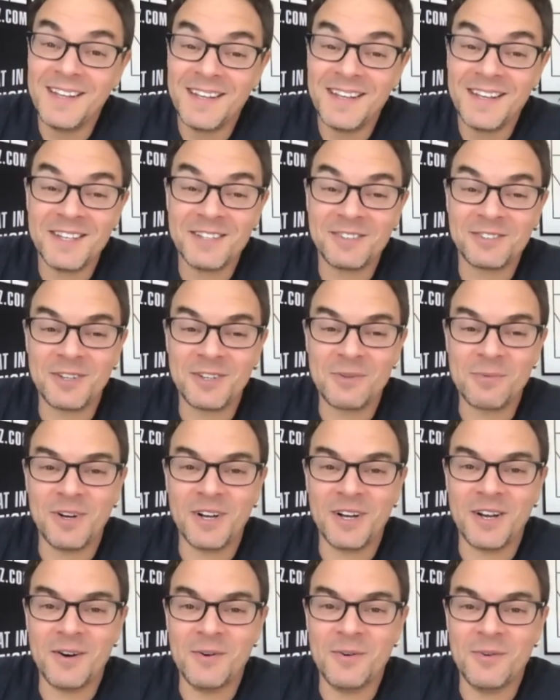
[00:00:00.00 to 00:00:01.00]
He said,
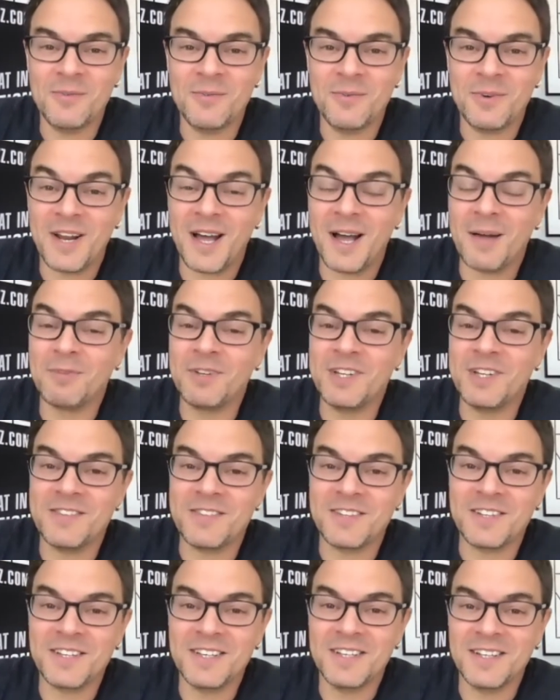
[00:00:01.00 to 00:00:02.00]
well, when I'm leading
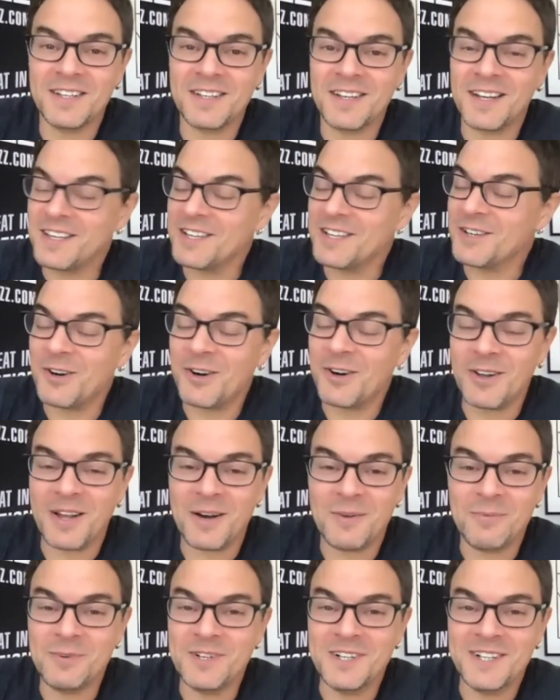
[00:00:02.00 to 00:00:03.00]
the gig, I get all I
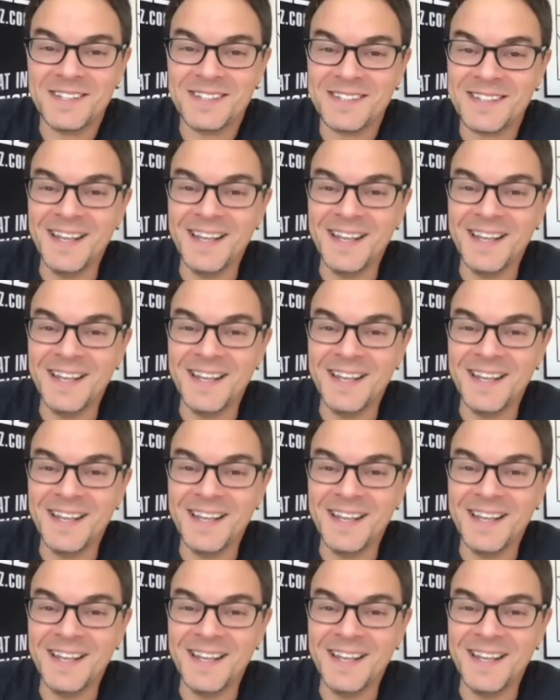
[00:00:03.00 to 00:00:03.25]
want.